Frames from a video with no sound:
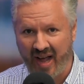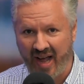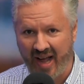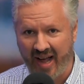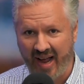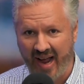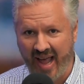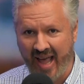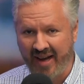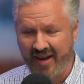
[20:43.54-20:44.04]

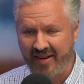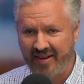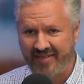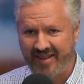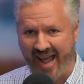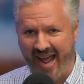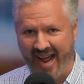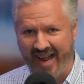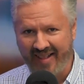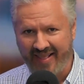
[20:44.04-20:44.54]
and to
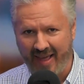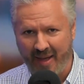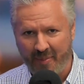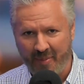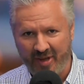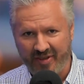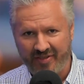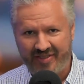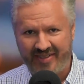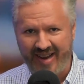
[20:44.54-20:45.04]
tag
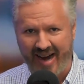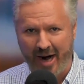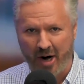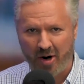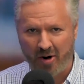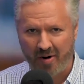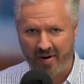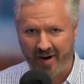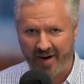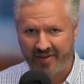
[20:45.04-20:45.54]
them as
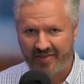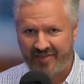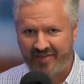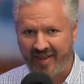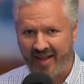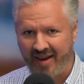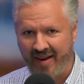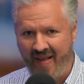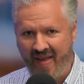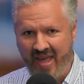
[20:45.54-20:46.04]
terrorists
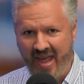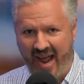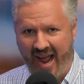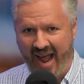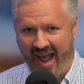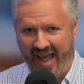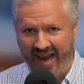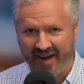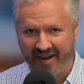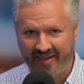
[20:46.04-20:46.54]
and
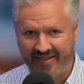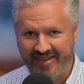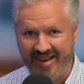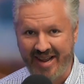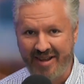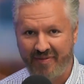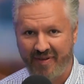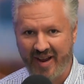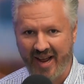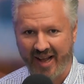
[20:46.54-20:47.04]

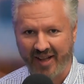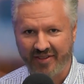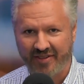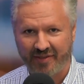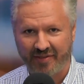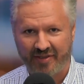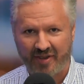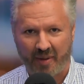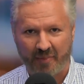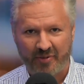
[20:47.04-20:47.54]
deviants
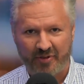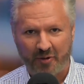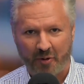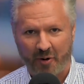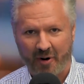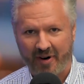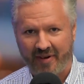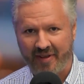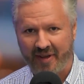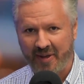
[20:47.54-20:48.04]
of some
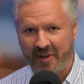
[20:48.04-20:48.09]
sort?